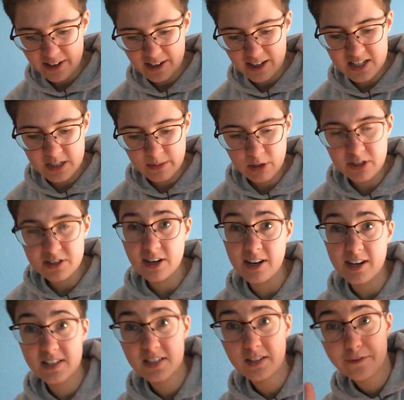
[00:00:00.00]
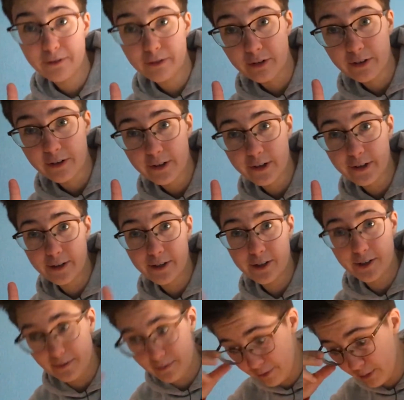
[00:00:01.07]
a similar task
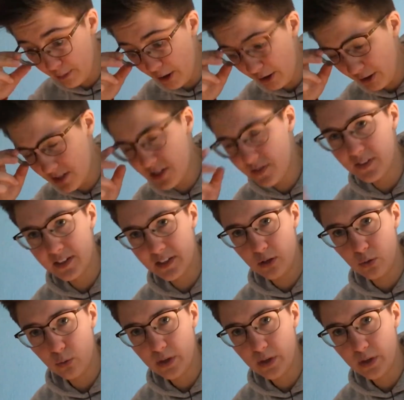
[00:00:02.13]
for Markus' video.